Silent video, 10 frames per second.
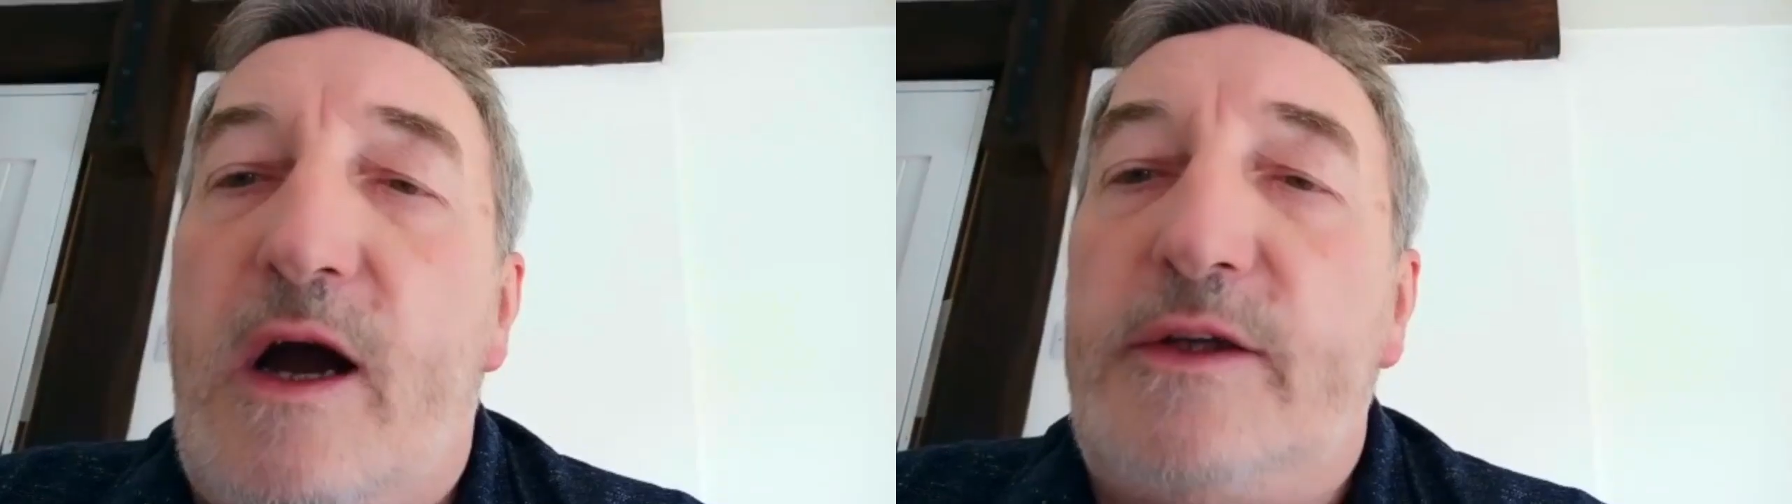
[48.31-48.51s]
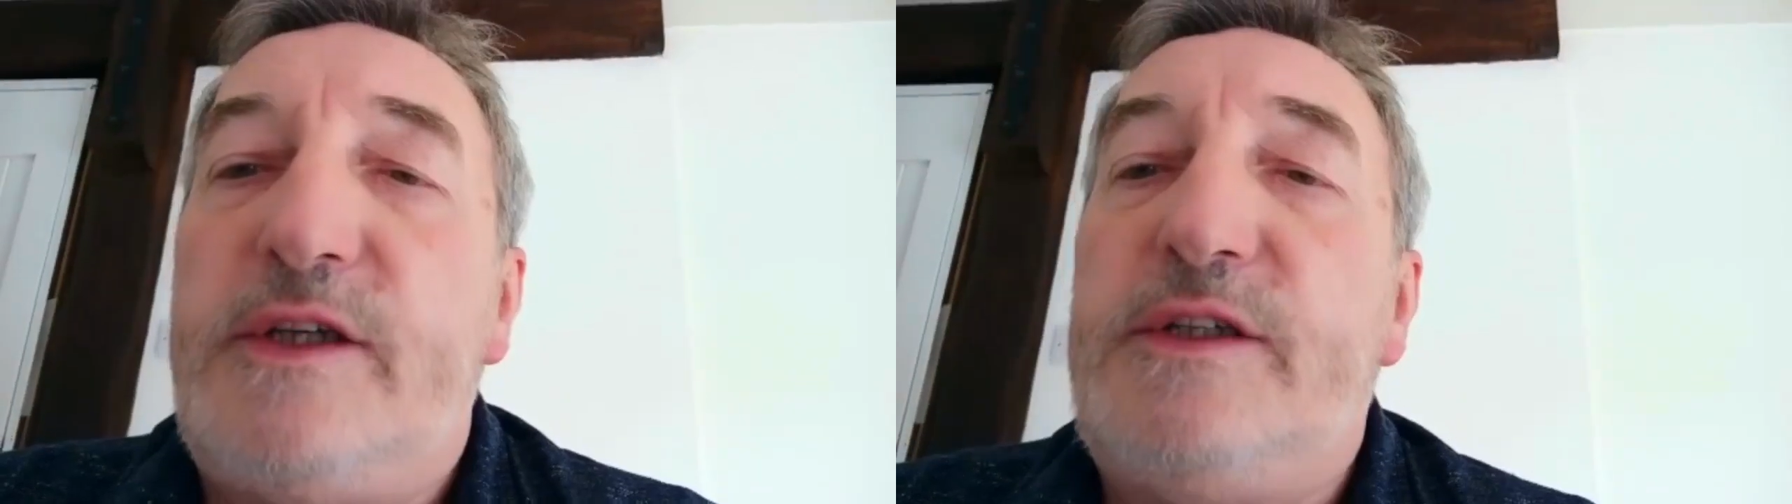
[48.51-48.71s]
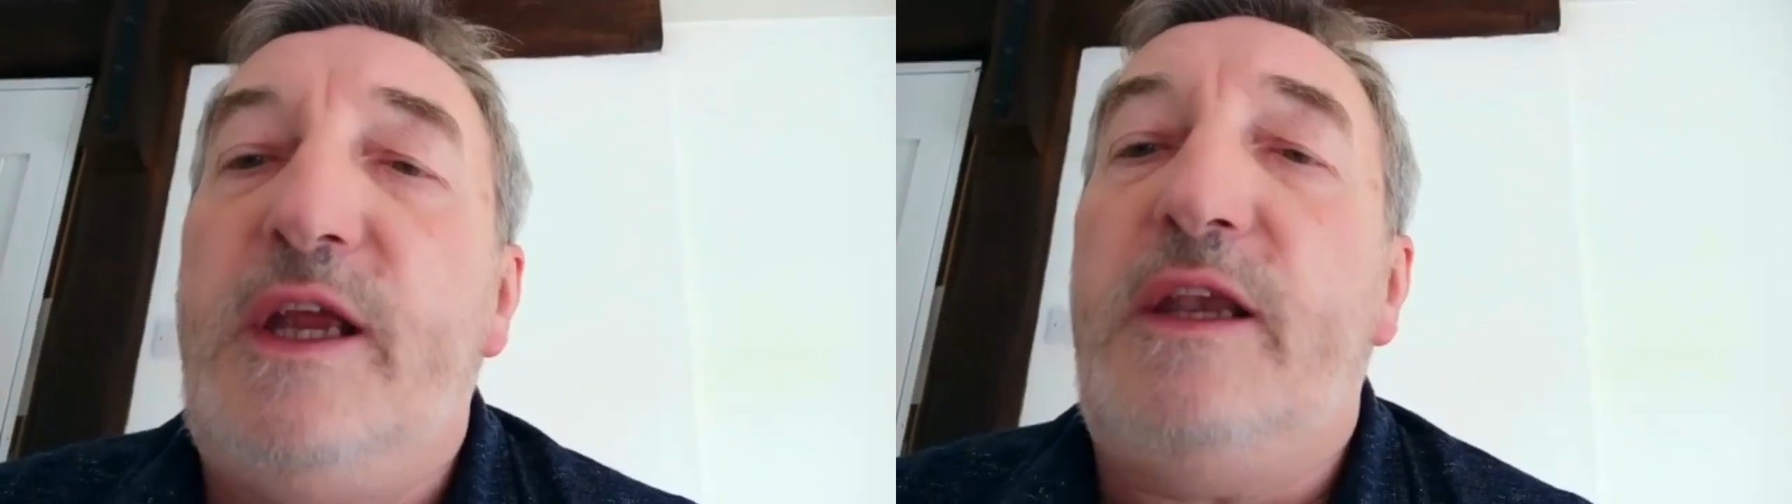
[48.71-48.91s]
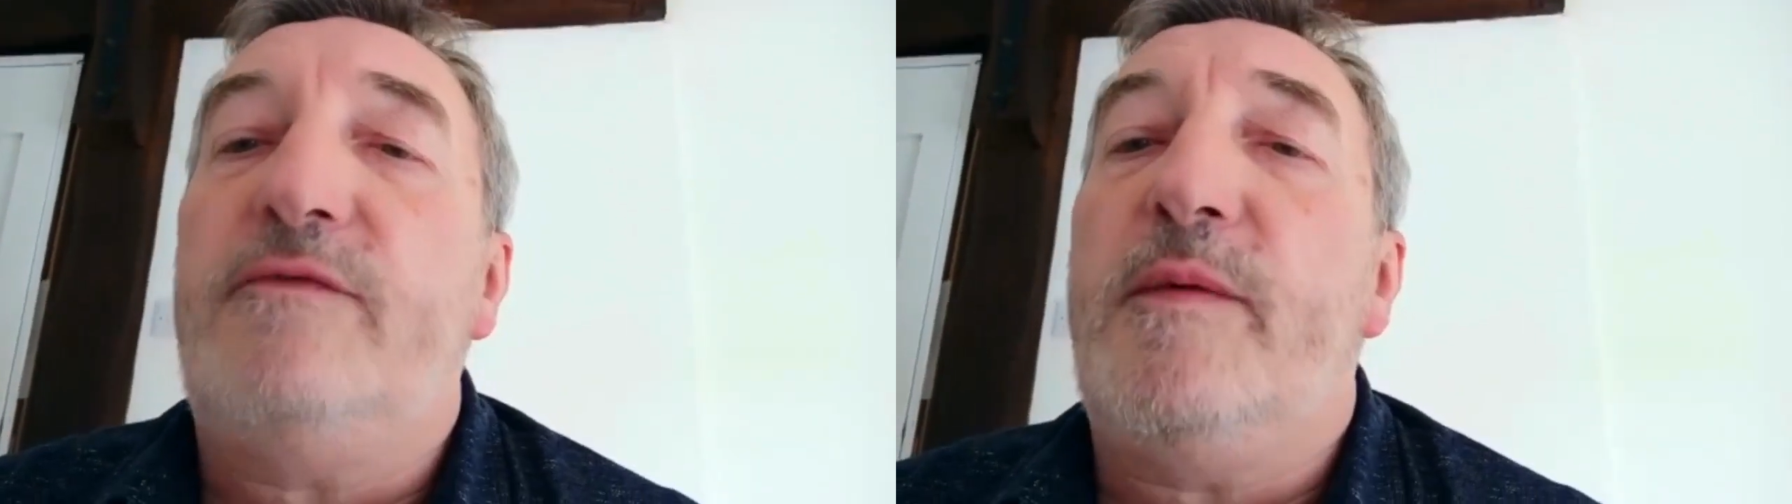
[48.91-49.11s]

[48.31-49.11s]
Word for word: I just needed